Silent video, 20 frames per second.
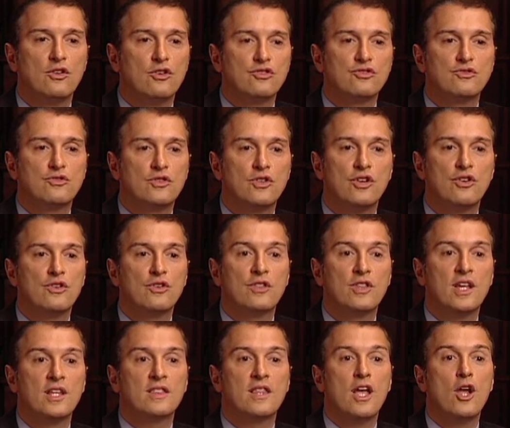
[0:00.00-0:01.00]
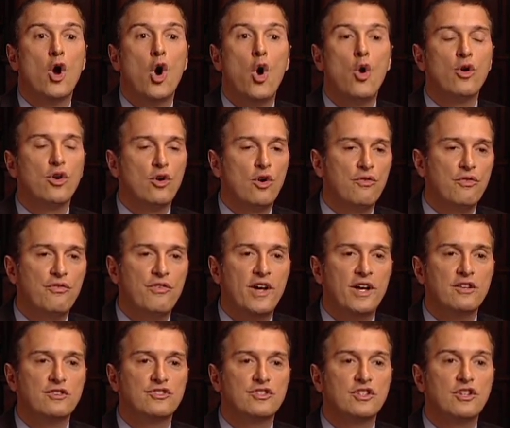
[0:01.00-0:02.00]
there's, that they own an
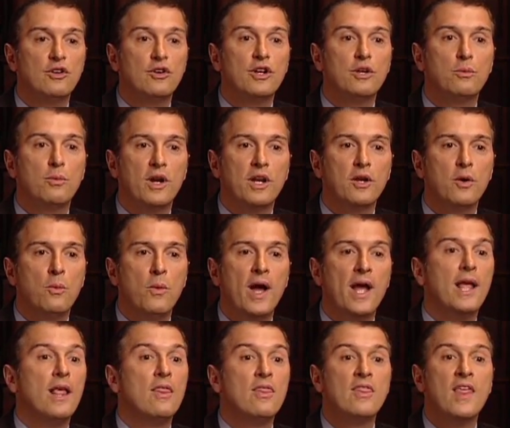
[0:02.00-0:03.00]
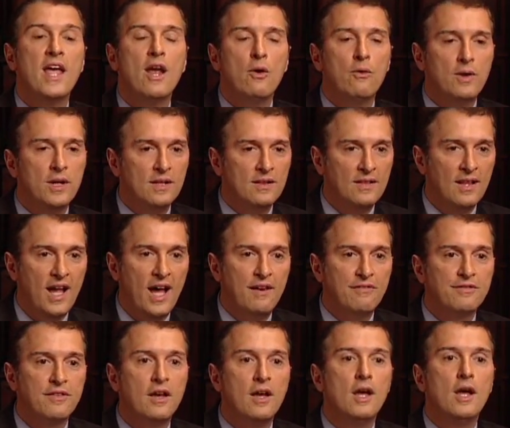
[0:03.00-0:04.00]
overvalued security and running away. They already
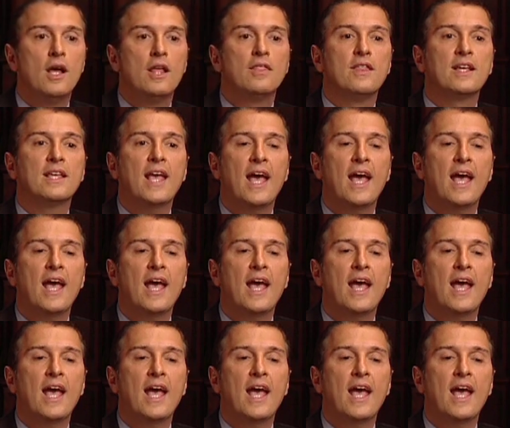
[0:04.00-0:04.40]
left. The